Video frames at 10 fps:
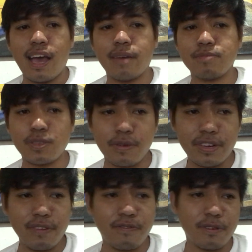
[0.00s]
I'm
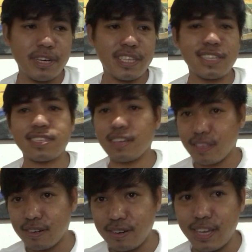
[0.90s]
sorry for the
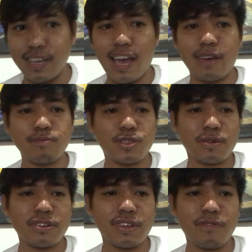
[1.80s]
stuttering. I'm
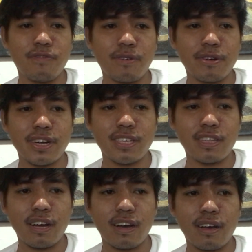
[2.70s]
sorry for
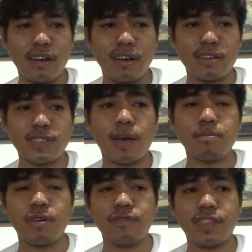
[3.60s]
the
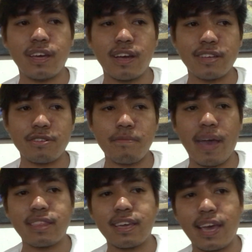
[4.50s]
some of the
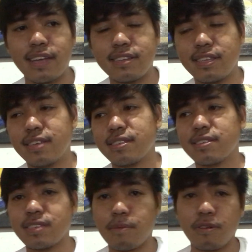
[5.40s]
ungrammaticalities
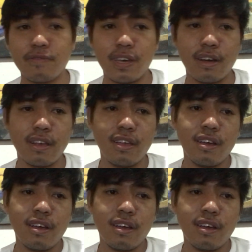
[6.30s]
and some of the